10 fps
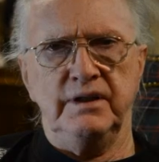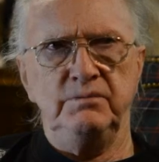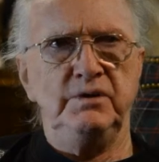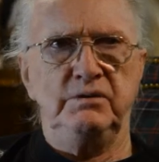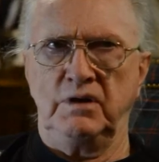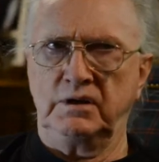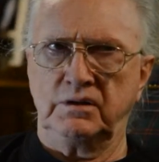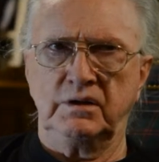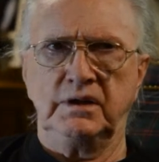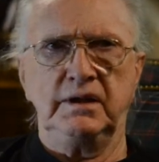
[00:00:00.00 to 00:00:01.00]
They meet
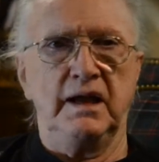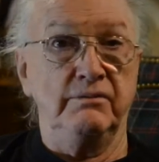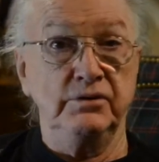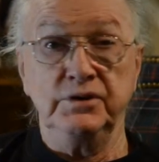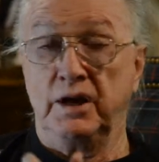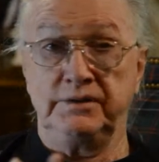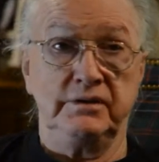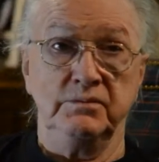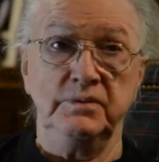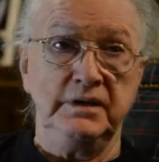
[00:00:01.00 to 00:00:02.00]
regularly. I haven't got to
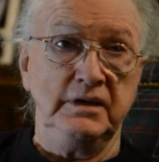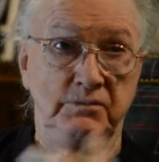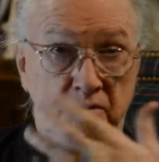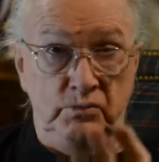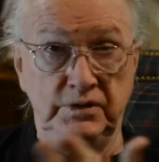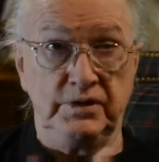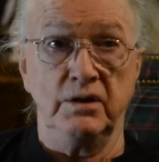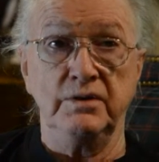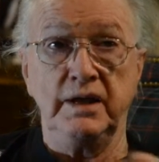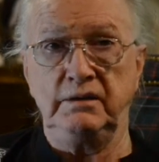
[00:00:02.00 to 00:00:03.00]
the meetings, but we
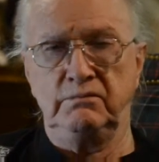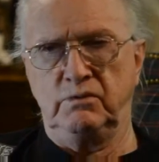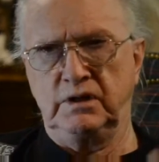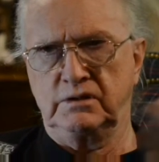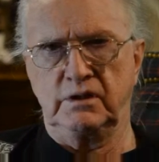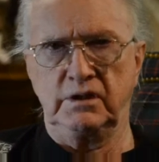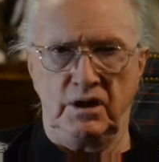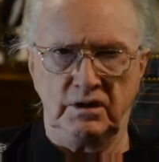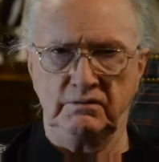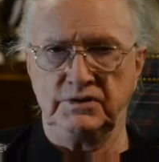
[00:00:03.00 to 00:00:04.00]
donate regularly,
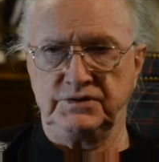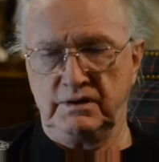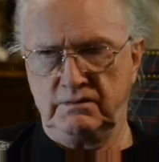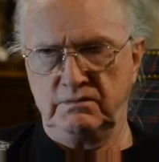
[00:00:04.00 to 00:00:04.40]
all of us,